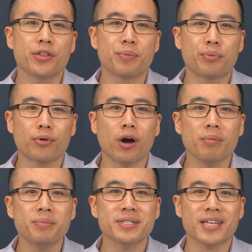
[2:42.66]
The
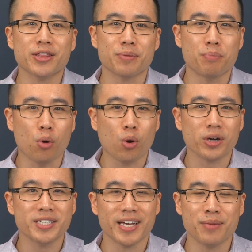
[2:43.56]
problem is that the
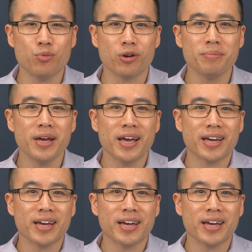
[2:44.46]
pork tapeworm